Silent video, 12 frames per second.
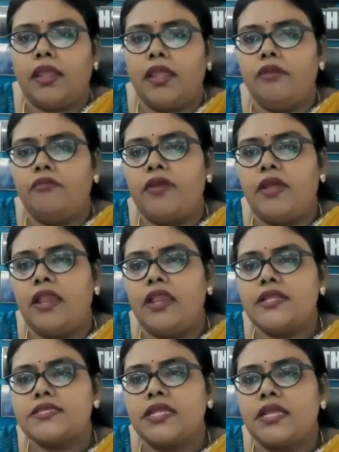if L
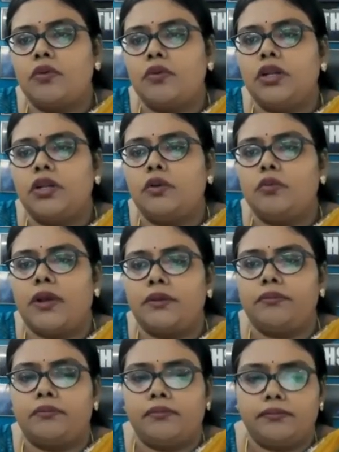is equal to
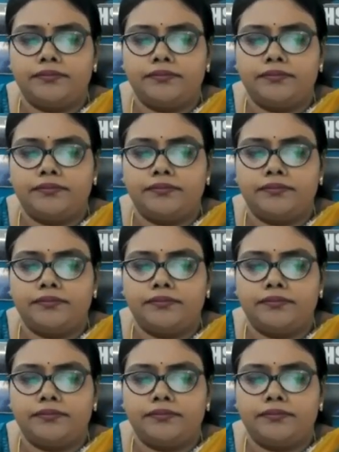1.